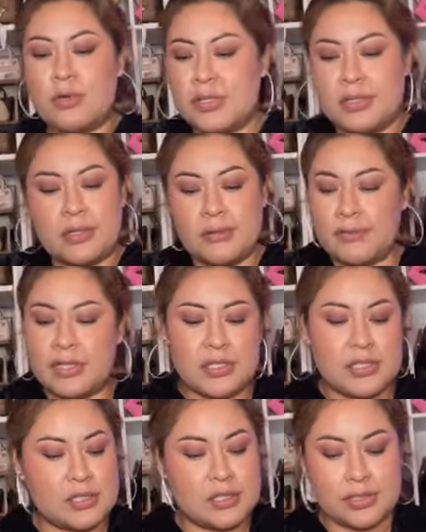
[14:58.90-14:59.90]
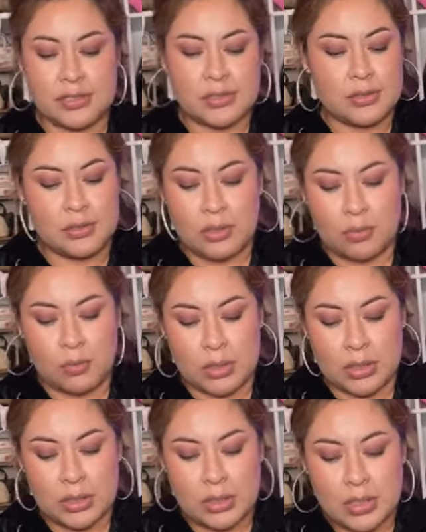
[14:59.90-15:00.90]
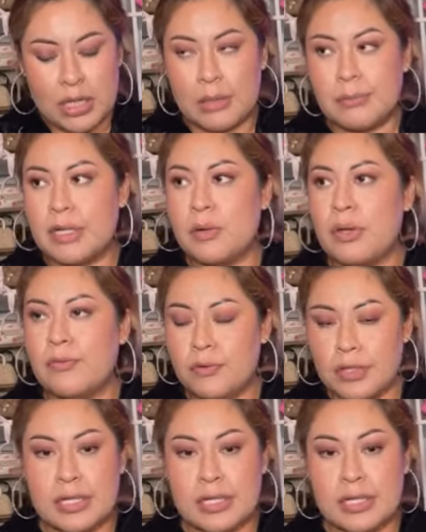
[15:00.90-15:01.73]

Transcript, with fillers: with stuff this is just no i'm gonna wait for the